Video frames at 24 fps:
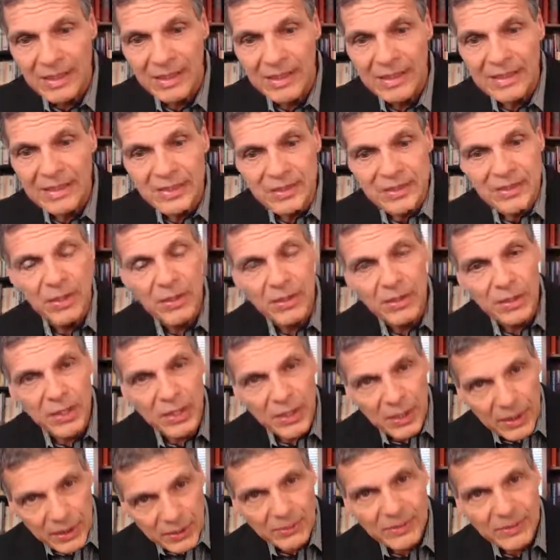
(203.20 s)
It's called
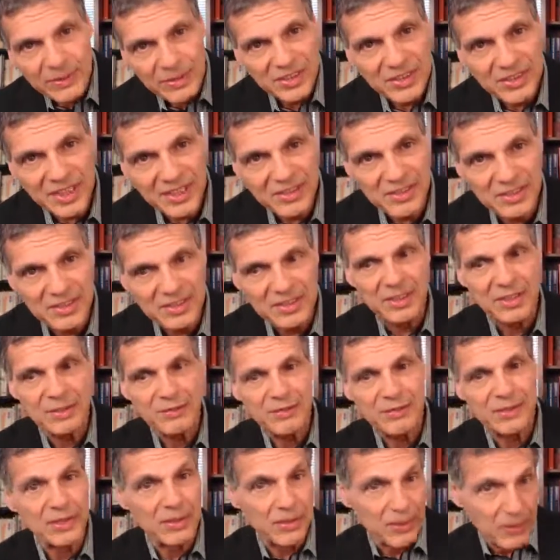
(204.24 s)
gluten
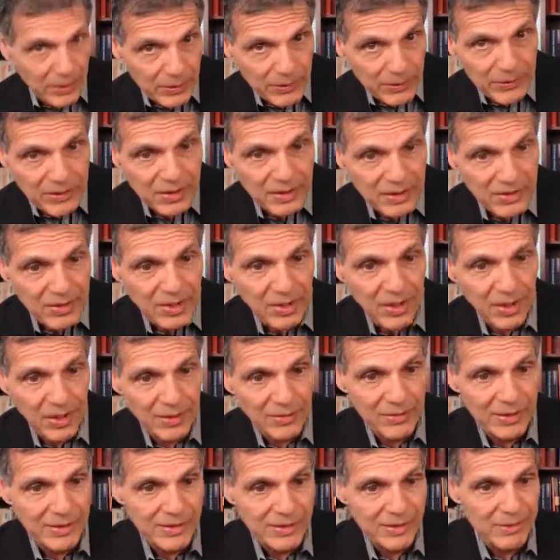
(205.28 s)
sensitivity or gluten
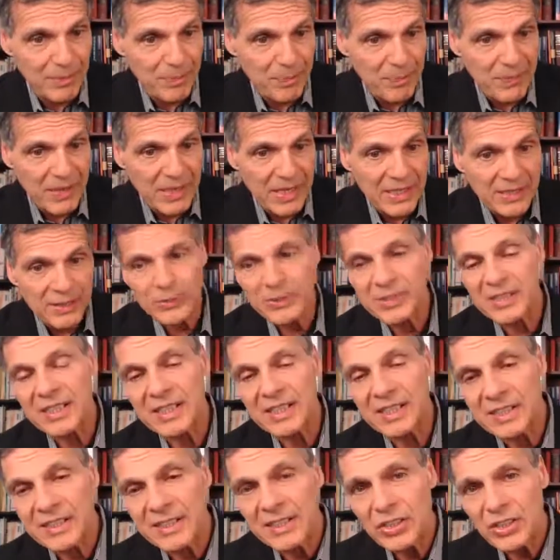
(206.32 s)
intolerance. So it's a
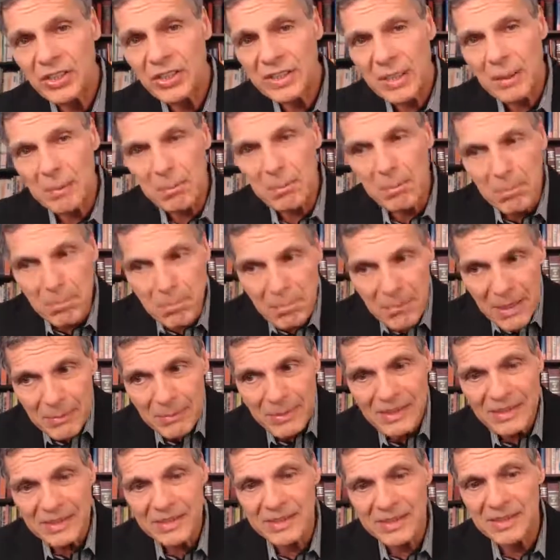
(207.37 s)
condition that
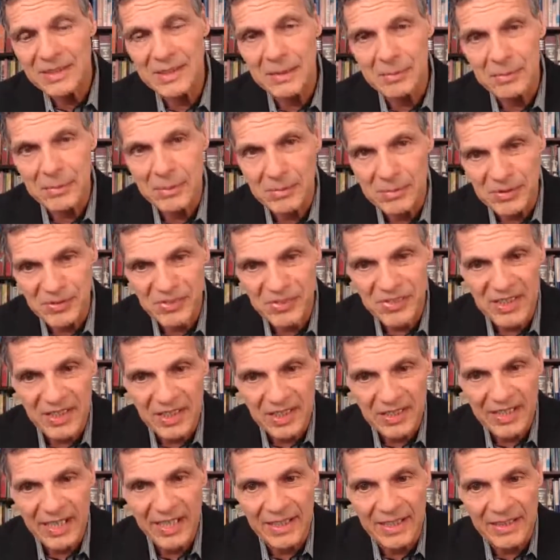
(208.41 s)
mimics the symptoms of
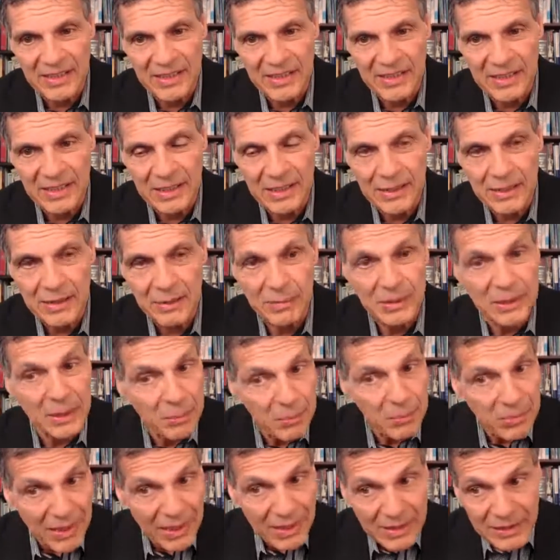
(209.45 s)
celiac disease, but the
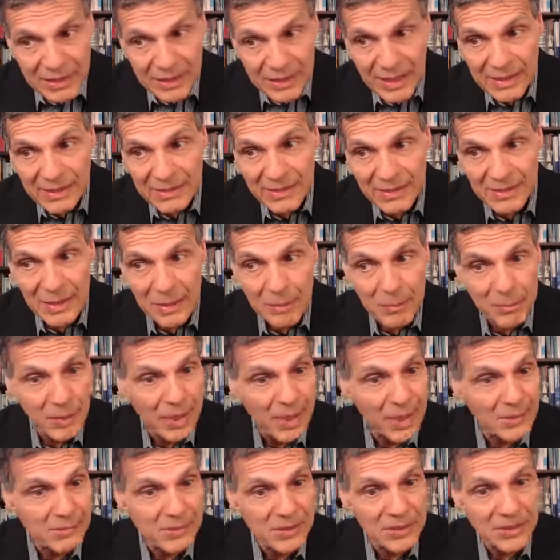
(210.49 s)
blood tests and
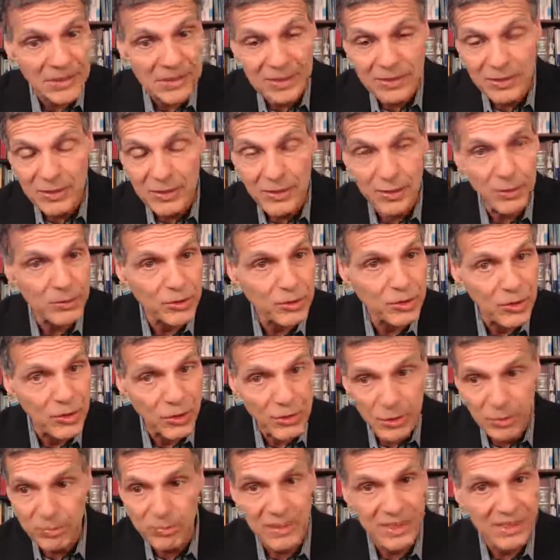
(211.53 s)
biopsy tests don't show
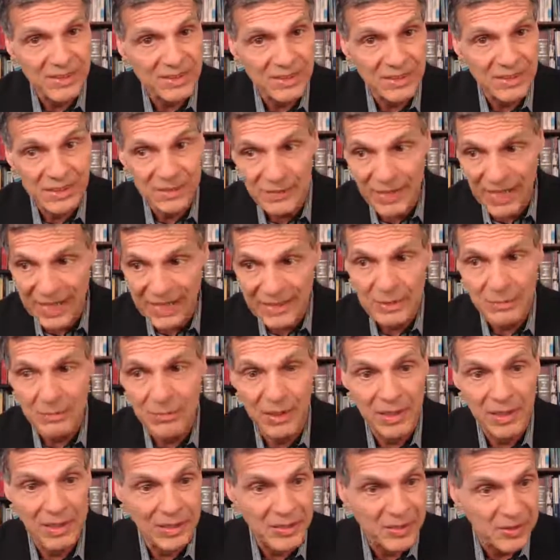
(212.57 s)
the presence of
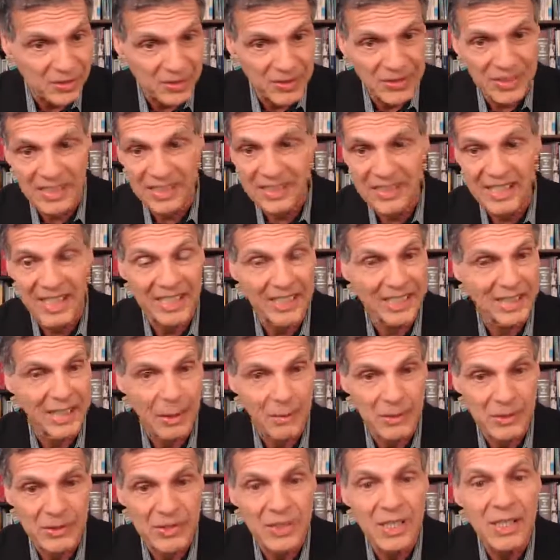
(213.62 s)
antibodies or celiac
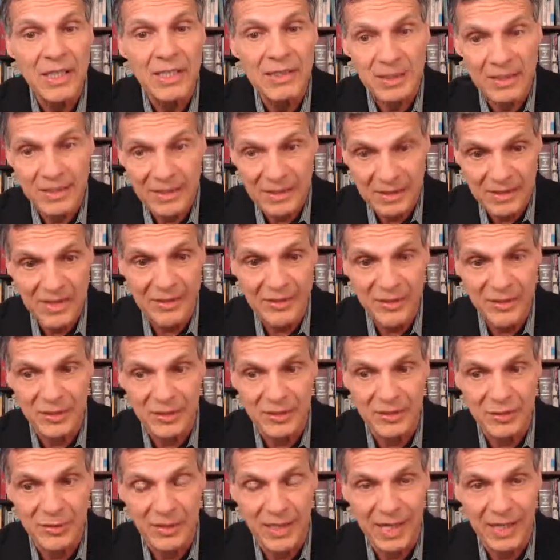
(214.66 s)
damage to the
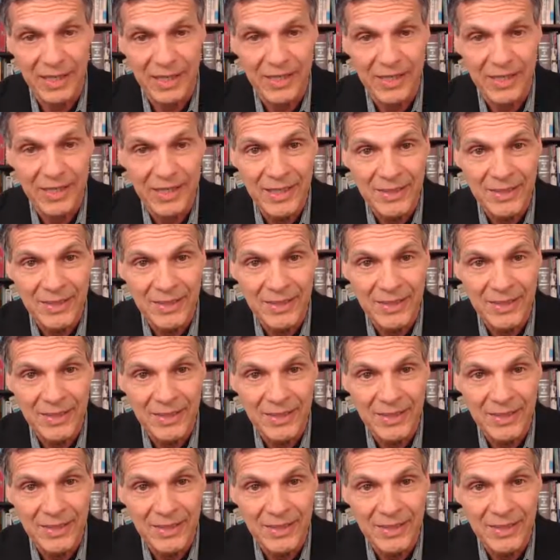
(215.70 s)
intestinal tract.